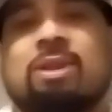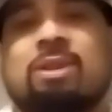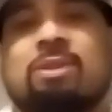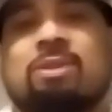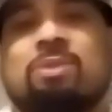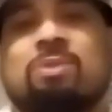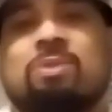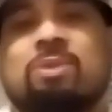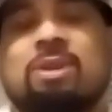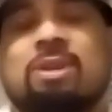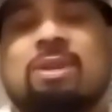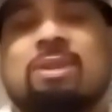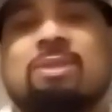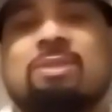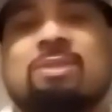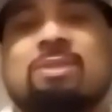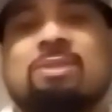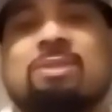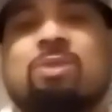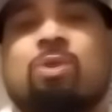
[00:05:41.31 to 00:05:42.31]
He knew he
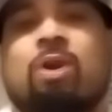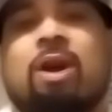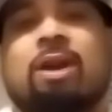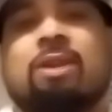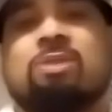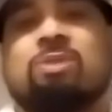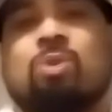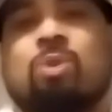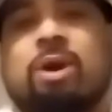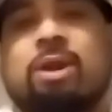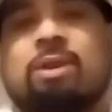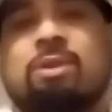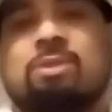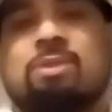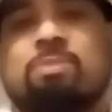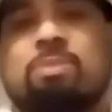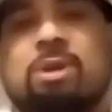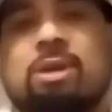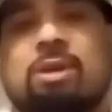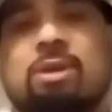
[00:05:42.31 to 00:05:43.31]
had just graduated
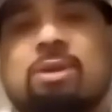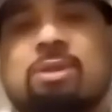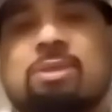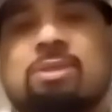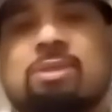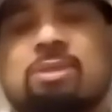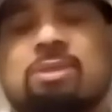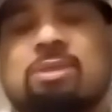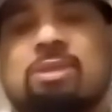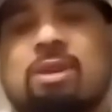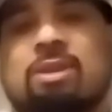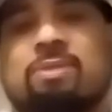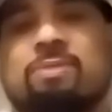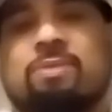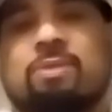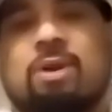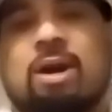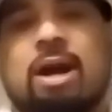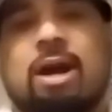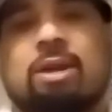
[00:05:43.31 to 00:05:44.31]
to be a
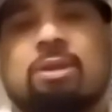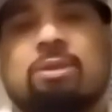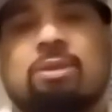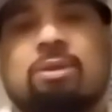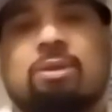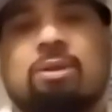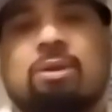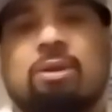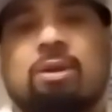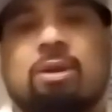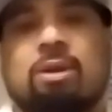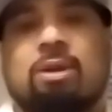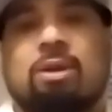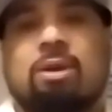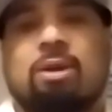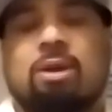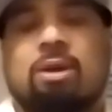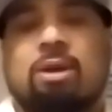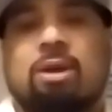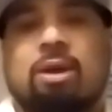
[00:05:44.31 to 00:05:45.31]
successful actor.
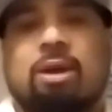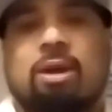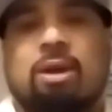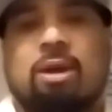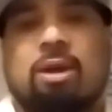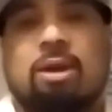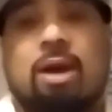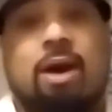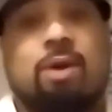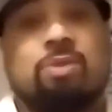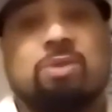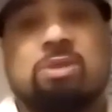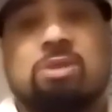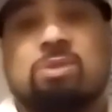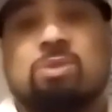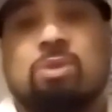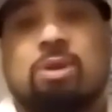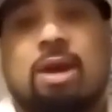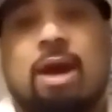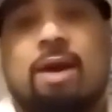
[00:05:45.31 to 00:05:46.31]
And I was
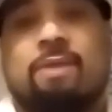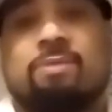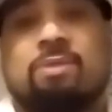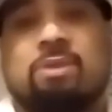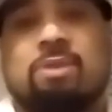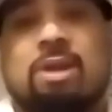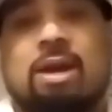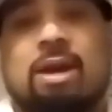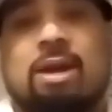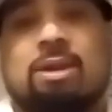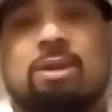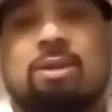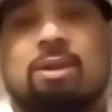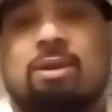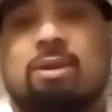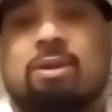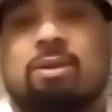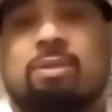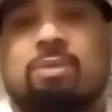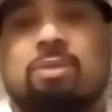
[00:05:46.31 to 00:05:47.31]
just after that,
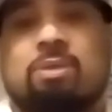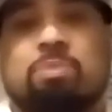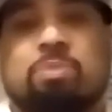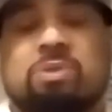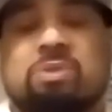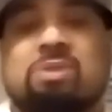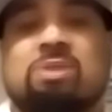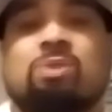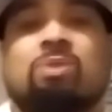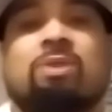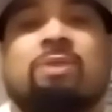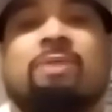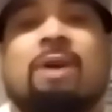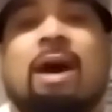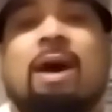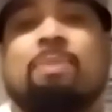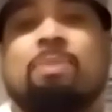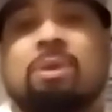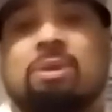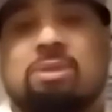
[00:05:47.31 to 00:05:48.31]
uh, the pursuit of
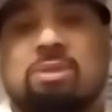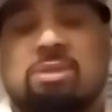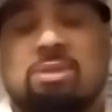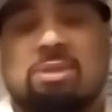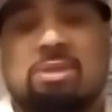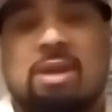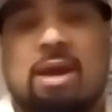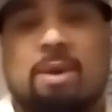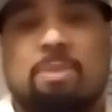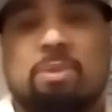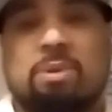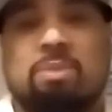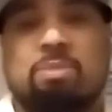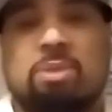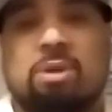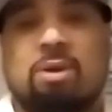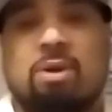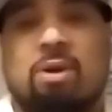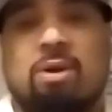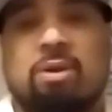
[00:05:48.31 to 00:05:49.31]
happiness just happened to
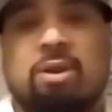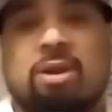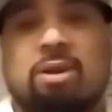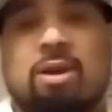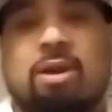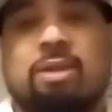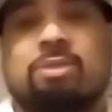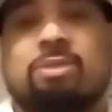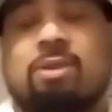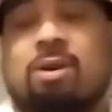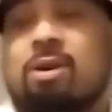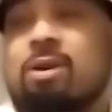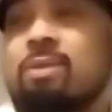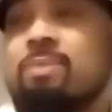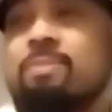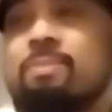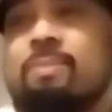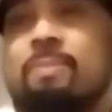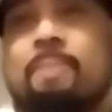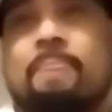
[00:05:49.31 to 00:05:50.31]
be on, and I
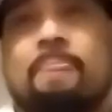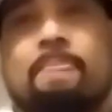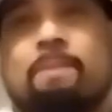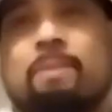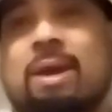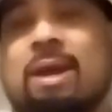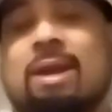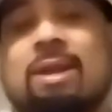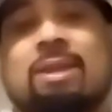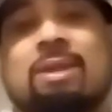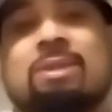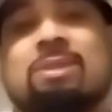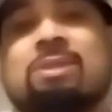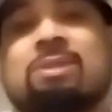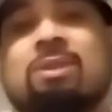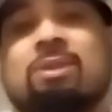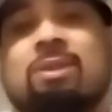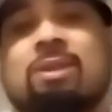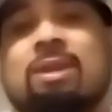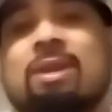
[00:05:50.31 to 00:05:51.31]
thought, man, he
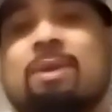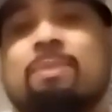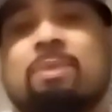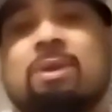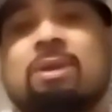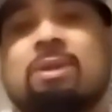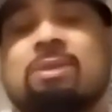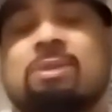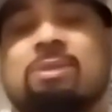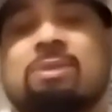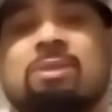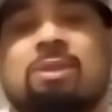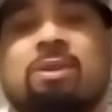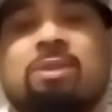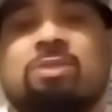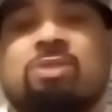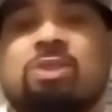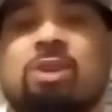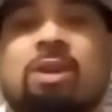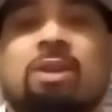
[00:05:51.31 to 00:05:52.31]
should, him and his
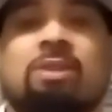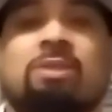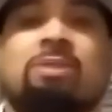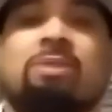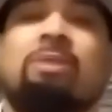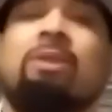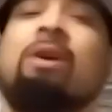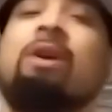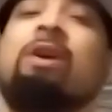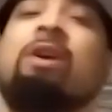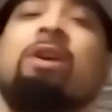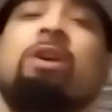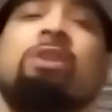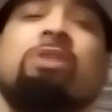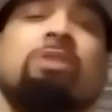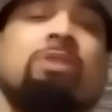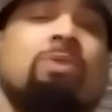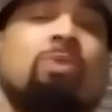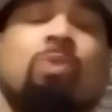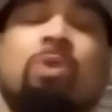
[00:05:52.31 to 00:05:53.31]
son Jaden
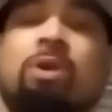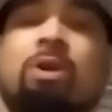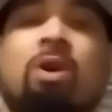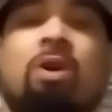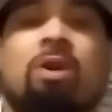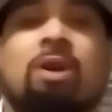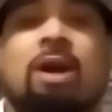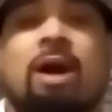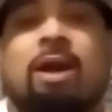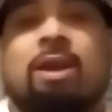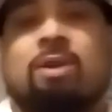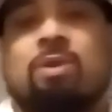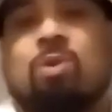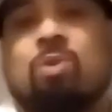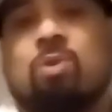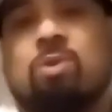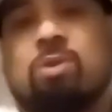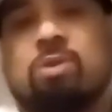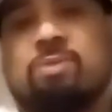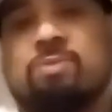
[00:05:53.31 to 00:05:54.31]
should have won all kind of
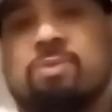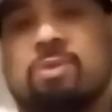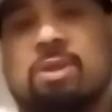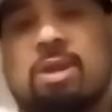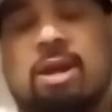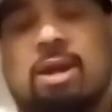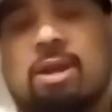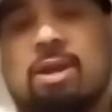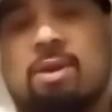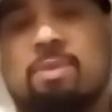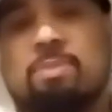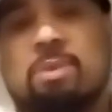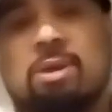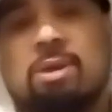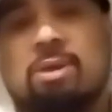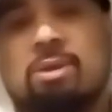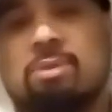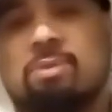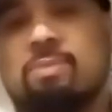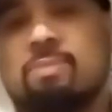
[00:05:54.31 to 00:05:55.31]
awards for that. I
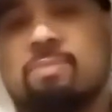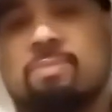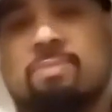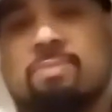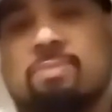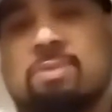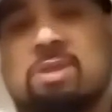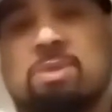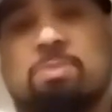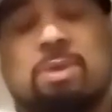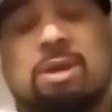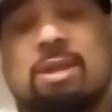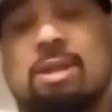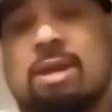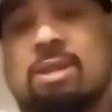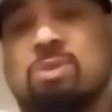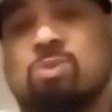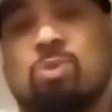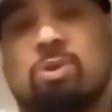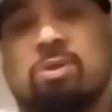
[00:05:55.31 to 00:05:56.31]
mean, to me,
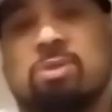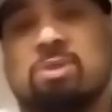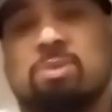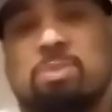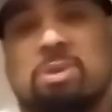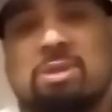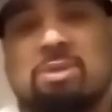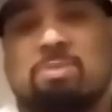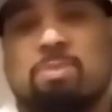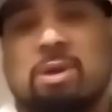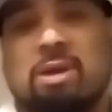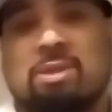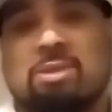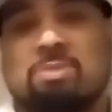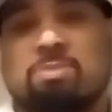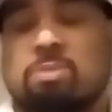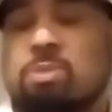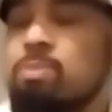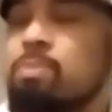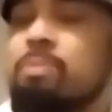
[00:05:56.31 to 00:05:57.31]
that's Will Smith's best
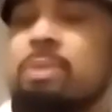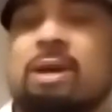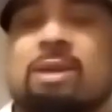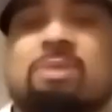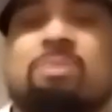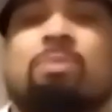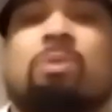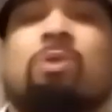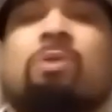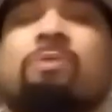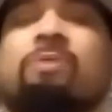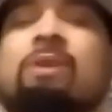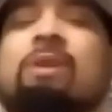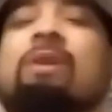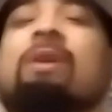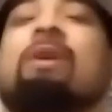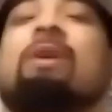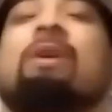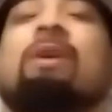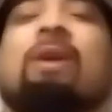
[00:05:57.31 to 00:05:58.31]
best
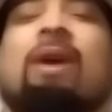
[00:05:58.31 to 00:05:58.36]
movie.